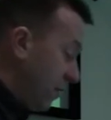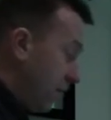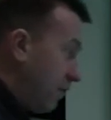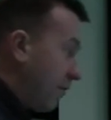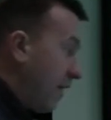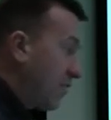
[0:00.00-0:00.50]
uh,
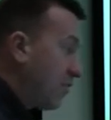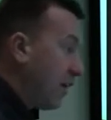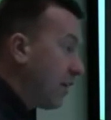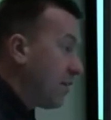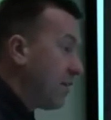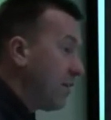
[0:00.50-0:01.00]
of
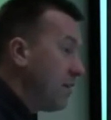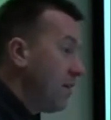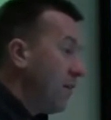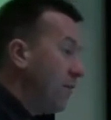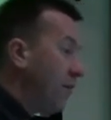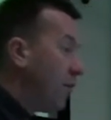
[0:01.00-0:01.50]
asset
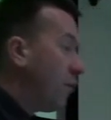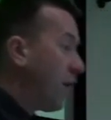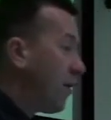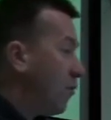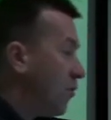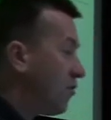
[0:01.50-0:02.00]
that
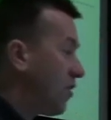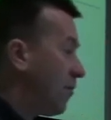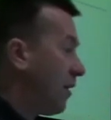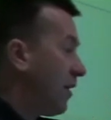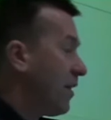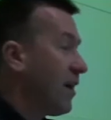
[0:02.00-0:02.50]
we would
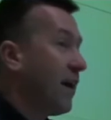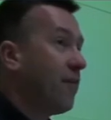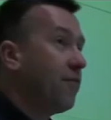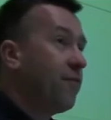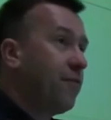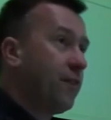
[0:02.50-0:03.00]
typically
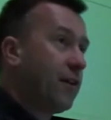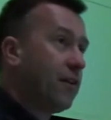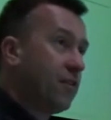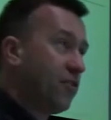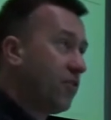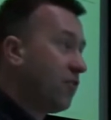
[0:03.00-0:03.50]
have in
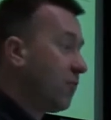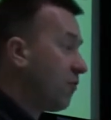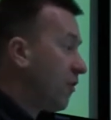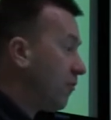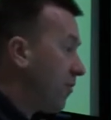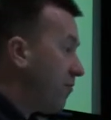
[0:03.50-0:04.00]
the system.
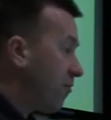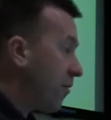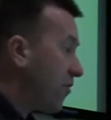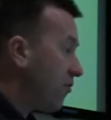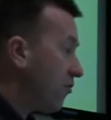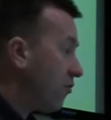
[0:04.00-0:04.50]
So for
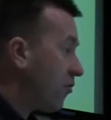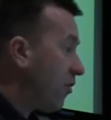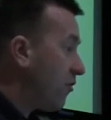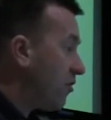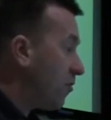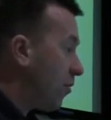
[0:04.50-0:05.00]
information
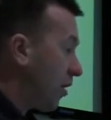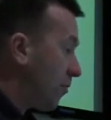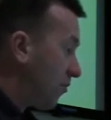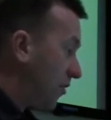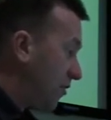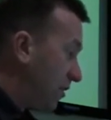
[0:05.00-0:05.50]
security
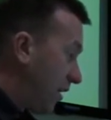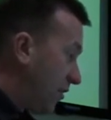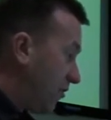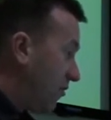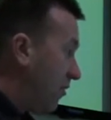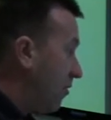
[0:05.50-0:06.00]
purposes,
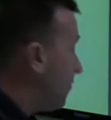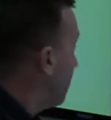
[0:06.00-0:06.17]
that's